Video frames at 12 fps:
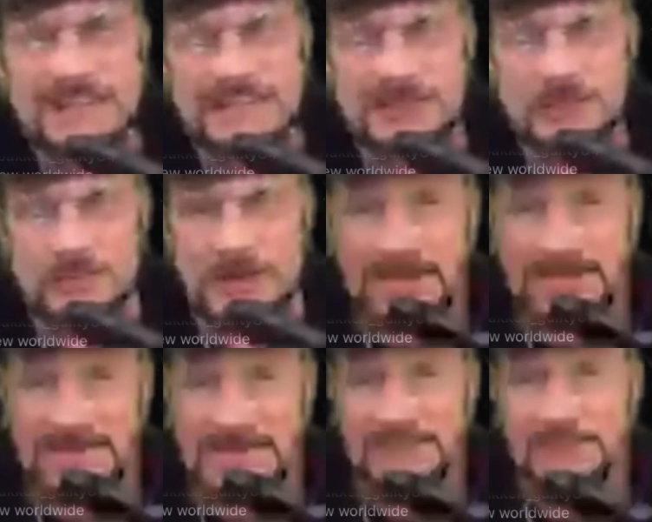spread it? Like,
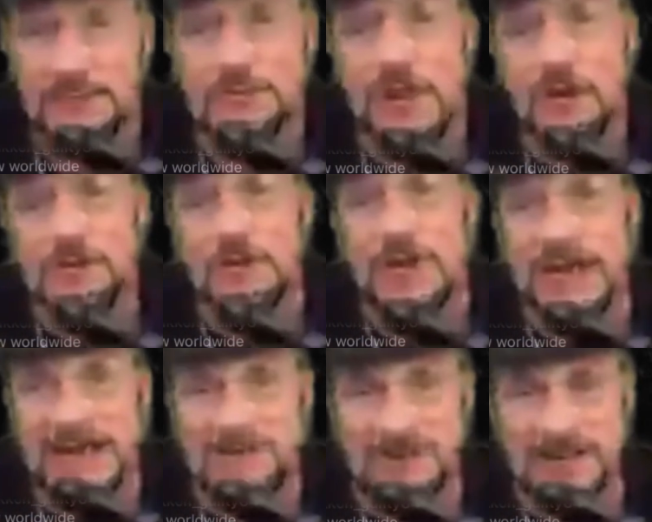if you know you
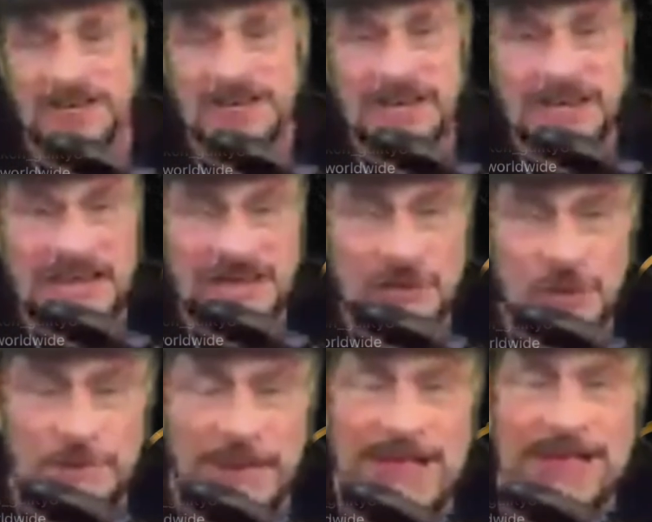have it and
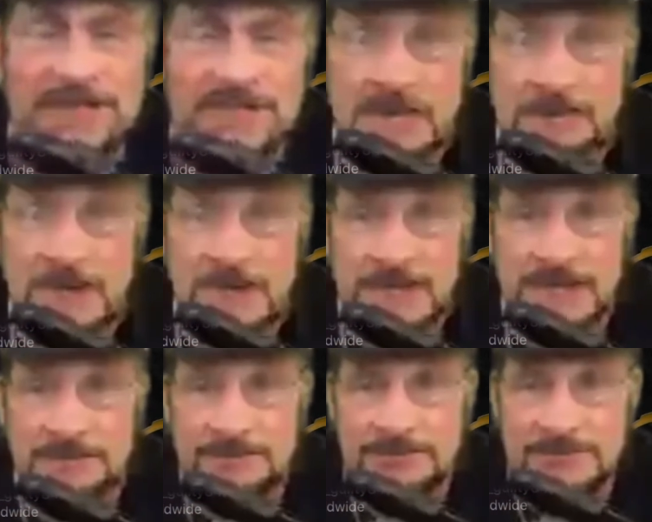you bang
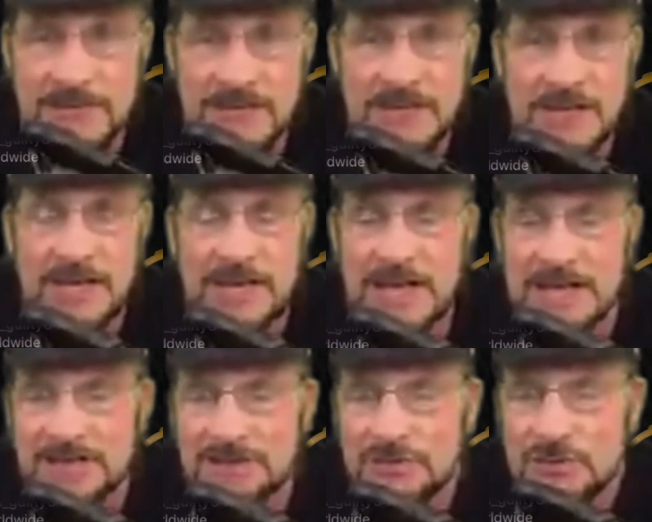somebody
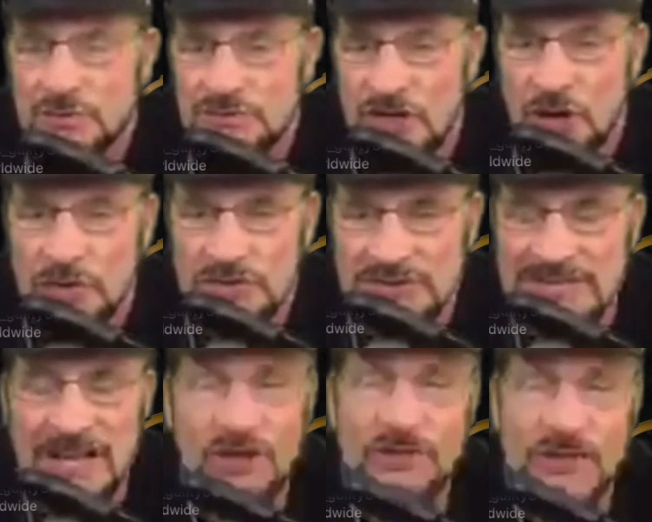and you don't tell
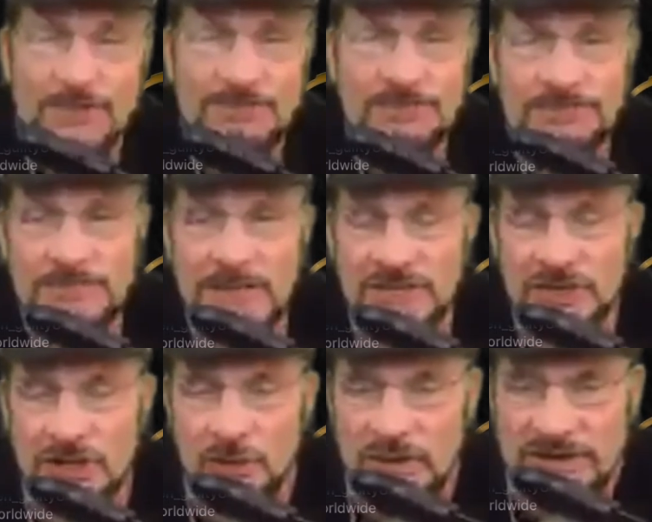them and you don't
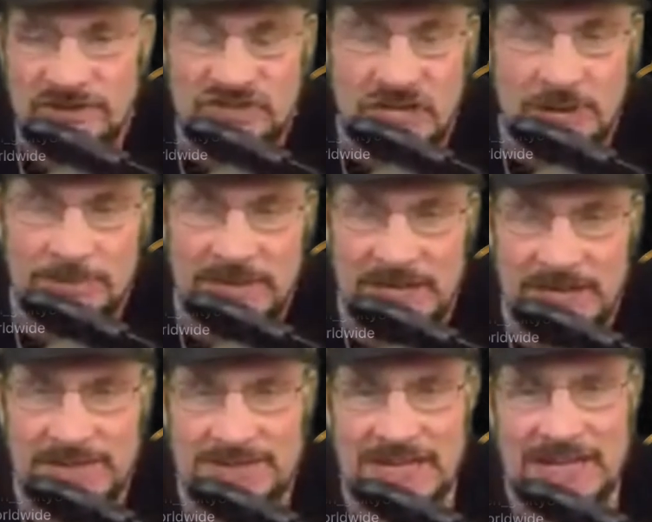wear a scumbag, is
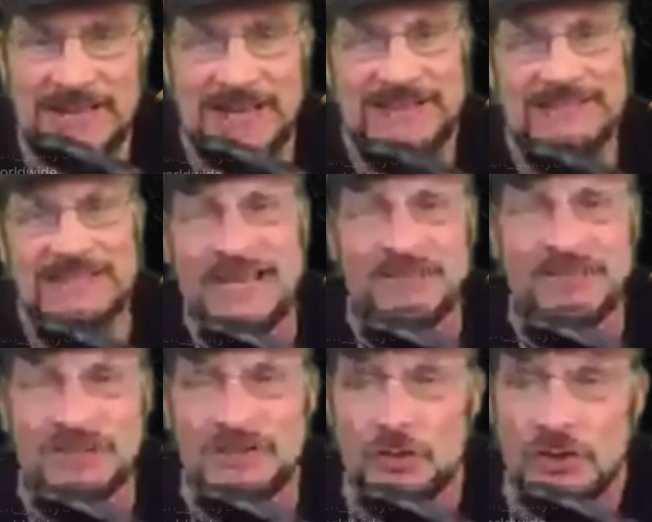that, like,
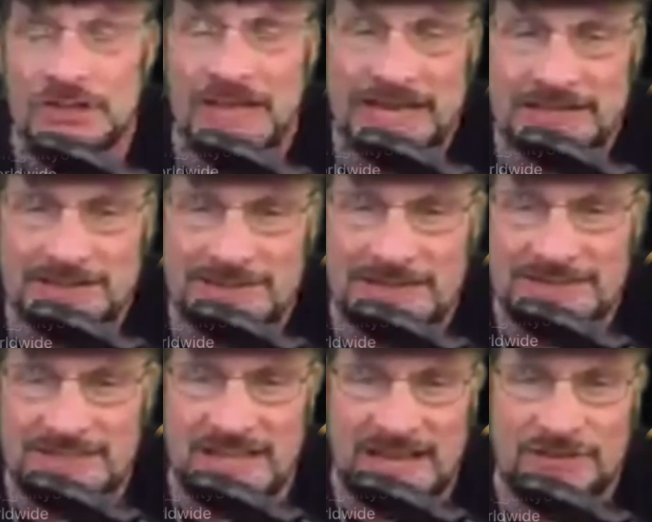intentional? Or, like, is it,
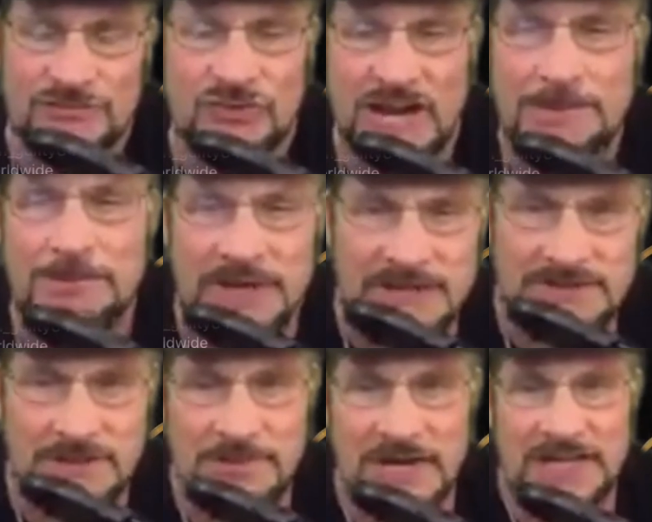like, raping
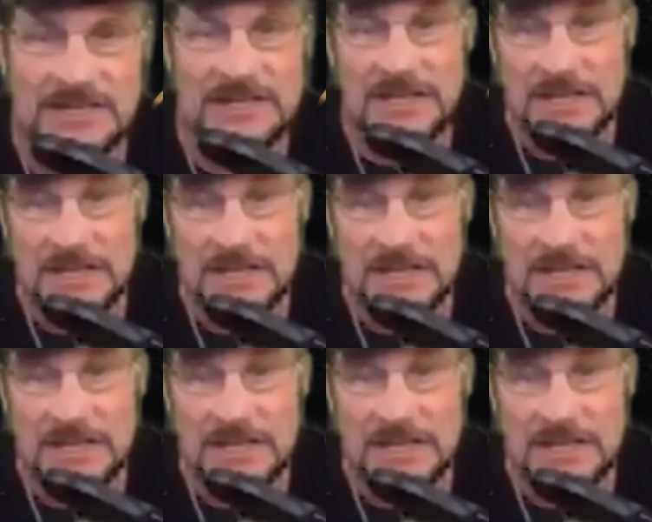somebody? You